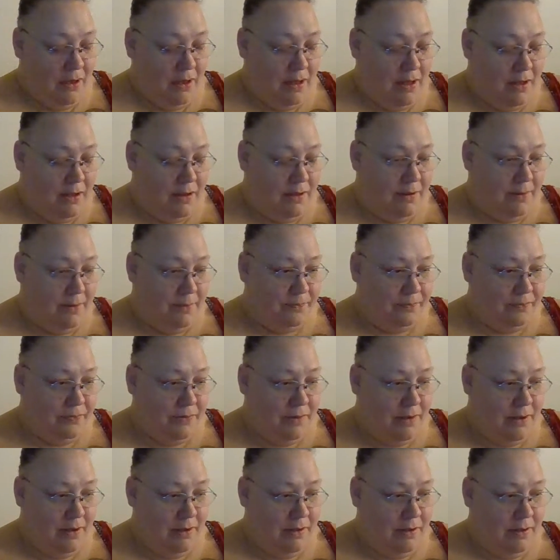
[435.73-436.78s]
Um,
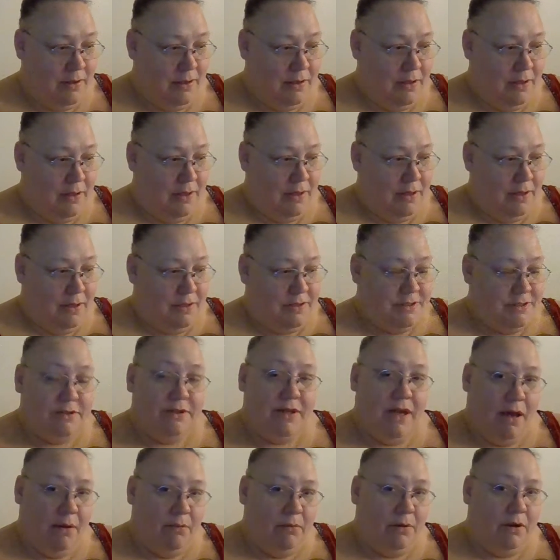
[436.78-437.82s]
so
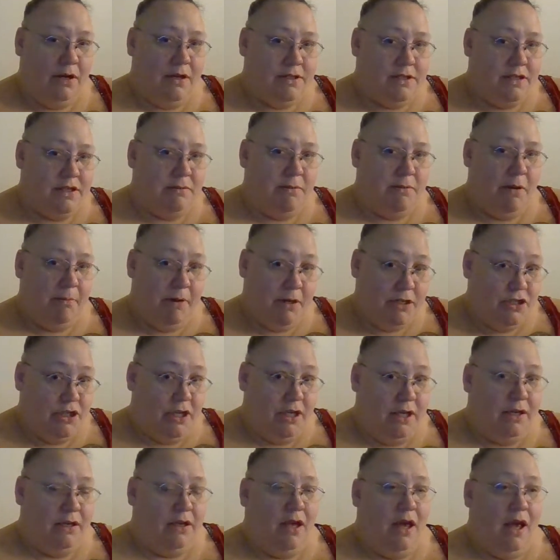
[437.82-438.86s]
yeah, we're going to talk about
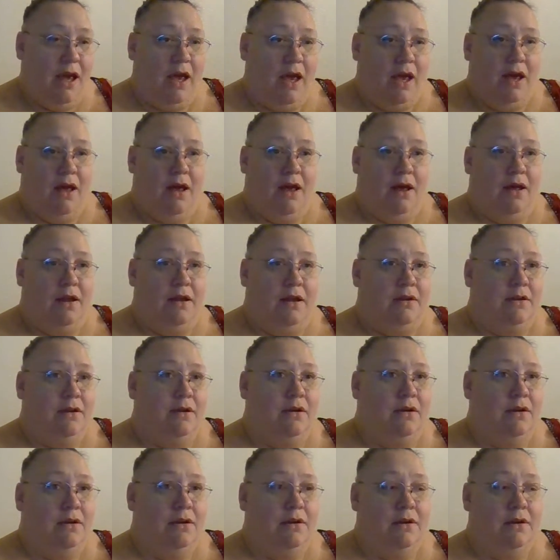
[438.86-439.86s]
budgeting, and